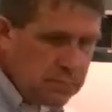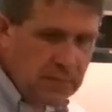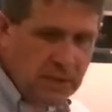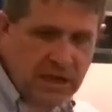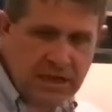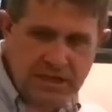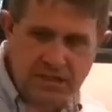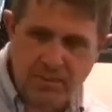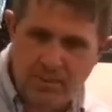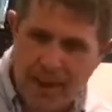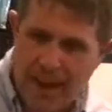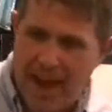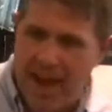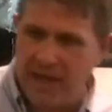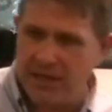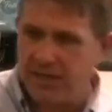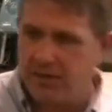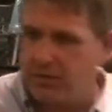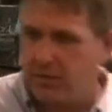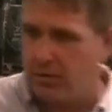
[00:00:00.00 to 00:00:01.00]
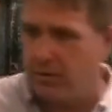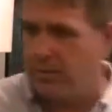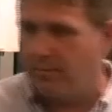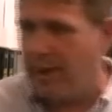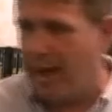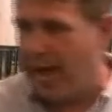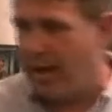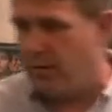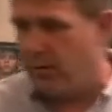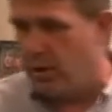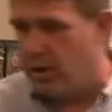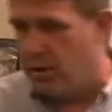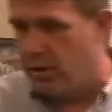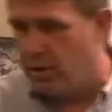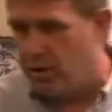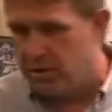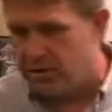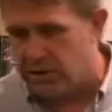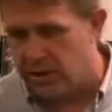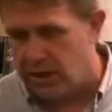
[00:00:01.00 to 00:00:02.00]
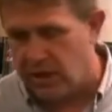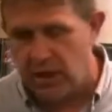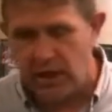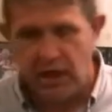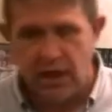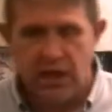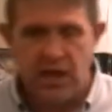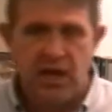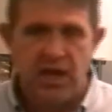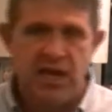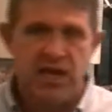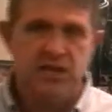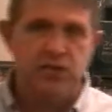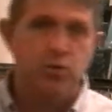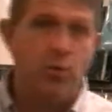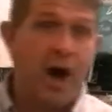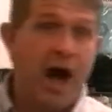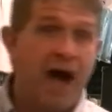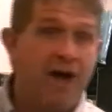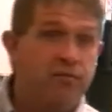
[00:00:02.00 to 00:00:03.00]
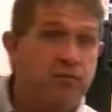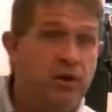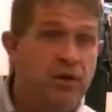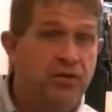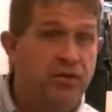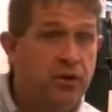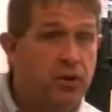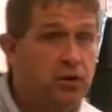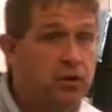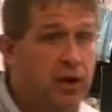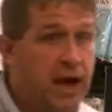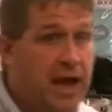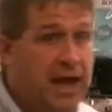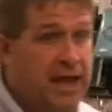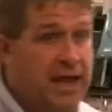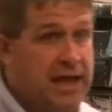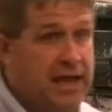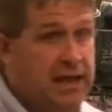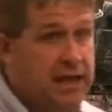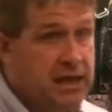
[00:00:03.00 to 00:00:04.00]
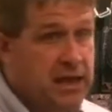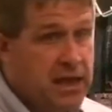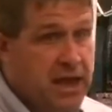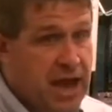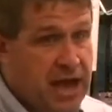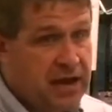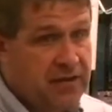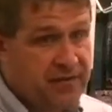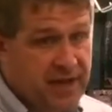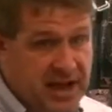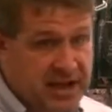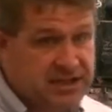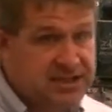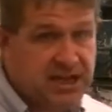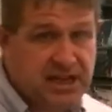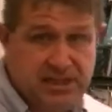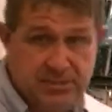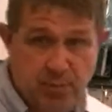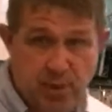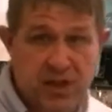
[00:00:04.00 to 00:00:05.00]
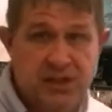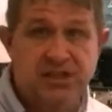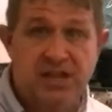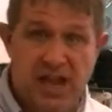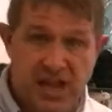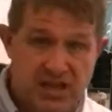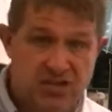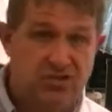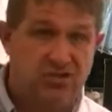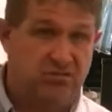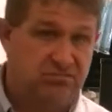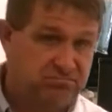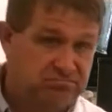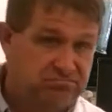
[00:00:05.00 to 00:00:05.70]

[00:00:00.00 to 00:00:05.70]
He's a pastor in Baton Rouge, and his wife went through an advanced stage breast cancer.